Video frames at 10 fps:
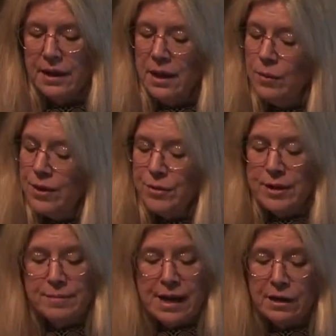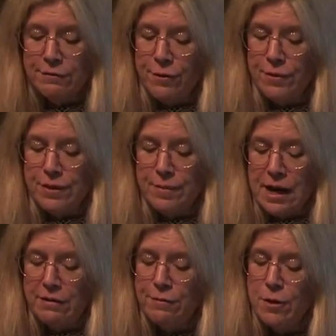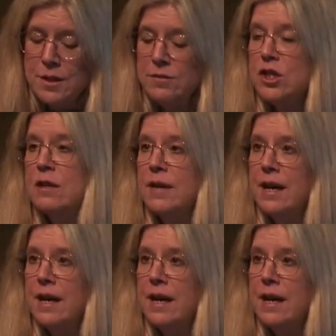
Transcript: whether in male for the male forms of Shiva